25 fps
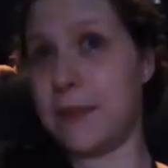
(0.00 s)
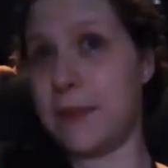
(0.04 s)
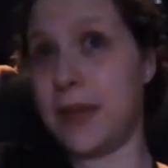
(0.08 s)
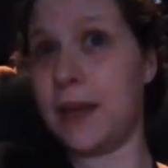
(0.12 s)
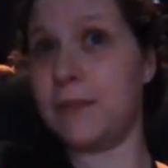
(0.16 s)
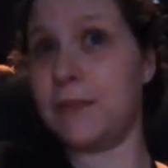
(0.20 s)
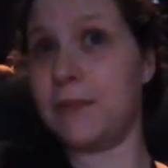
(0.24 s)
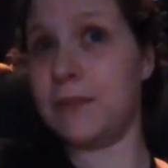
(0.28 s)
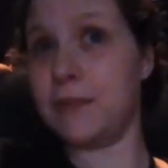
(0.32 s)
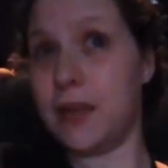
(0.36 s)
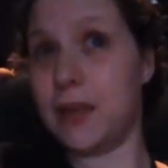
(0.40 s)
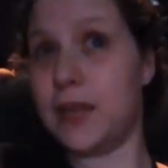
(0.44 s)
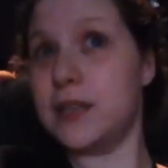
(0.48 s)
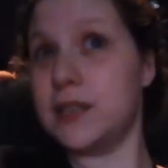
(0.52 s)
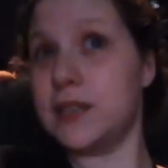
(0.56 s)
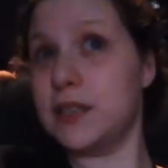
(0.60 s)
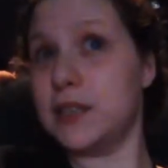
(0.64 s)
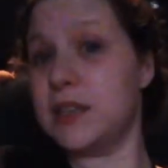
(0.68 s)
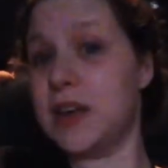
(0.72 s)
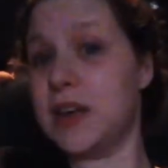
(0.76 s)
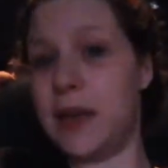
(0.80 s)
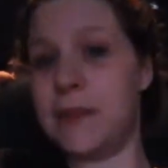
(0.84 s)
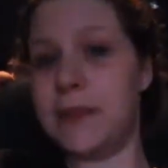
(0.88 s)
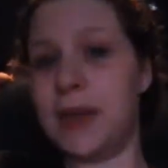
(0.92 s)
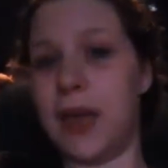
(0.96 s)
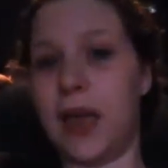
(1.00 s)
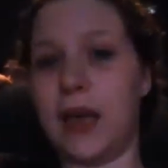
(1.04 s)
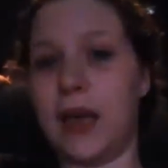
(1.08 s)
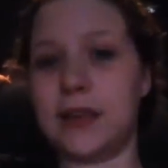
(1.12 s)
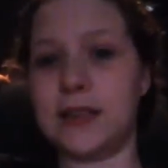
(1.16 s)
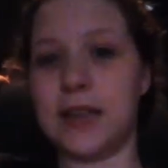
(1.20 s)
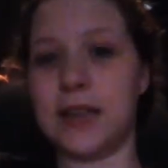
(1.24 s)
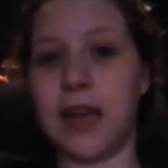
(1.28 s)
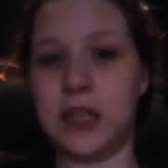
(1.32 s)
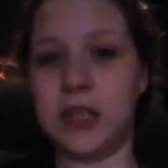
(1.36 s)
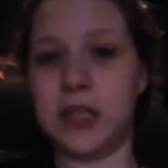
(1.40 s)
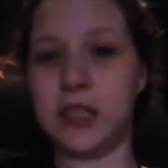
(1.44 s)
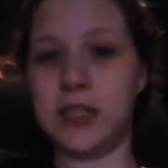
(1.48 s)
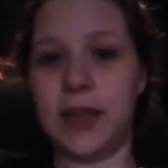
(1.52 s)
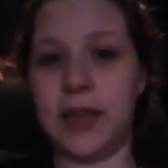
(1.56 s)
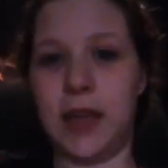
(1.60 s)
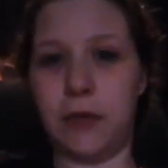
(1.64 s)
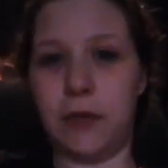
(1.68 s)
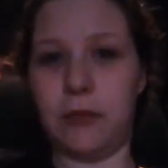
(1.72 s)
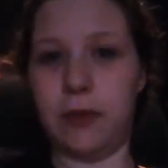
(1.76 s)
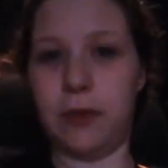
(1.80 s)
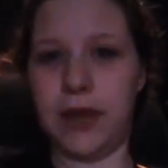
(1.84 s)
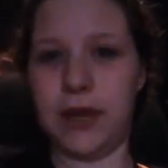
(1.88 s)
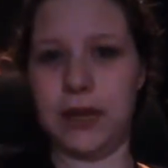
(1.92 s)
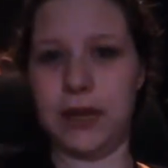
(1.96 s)
yet? Is it time yet? I just
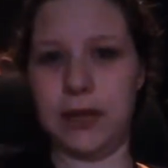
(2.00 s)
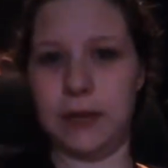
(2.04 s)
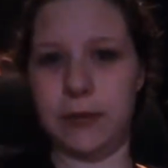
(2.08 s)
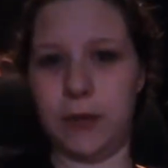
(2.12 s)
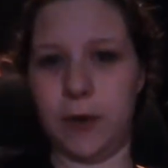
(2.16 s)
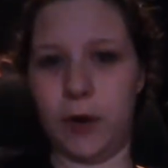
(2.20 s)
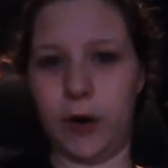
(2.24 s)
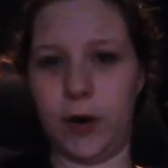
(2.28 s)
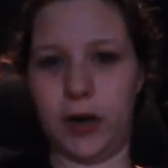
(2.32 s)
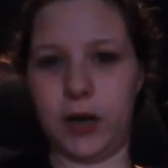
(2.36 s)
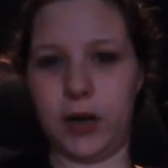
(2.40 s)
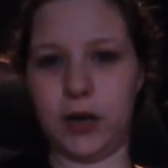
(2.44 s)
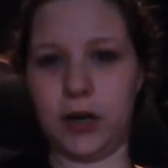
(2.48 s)
can't wait anymore.